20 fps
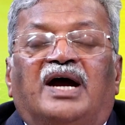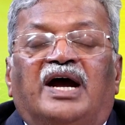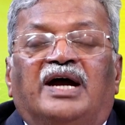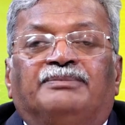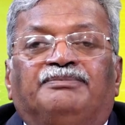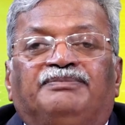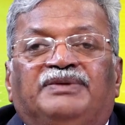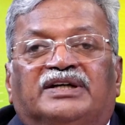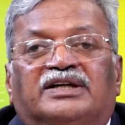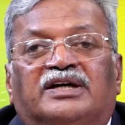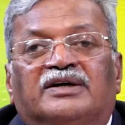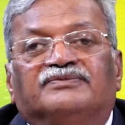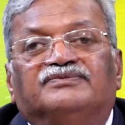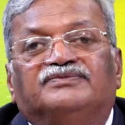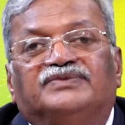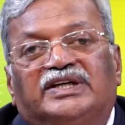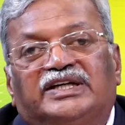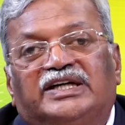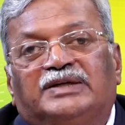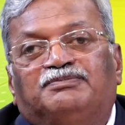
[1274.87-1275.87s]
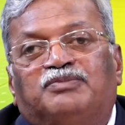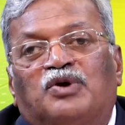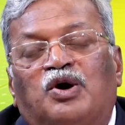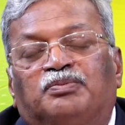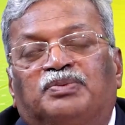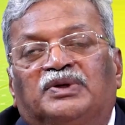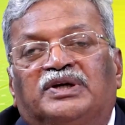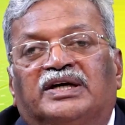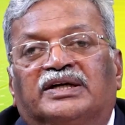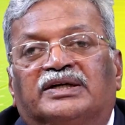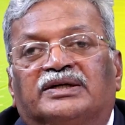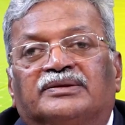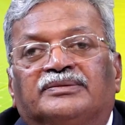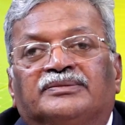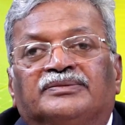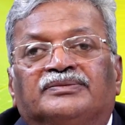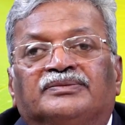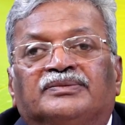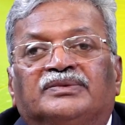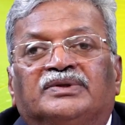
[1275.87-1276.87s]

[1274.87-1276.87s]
have become very popular.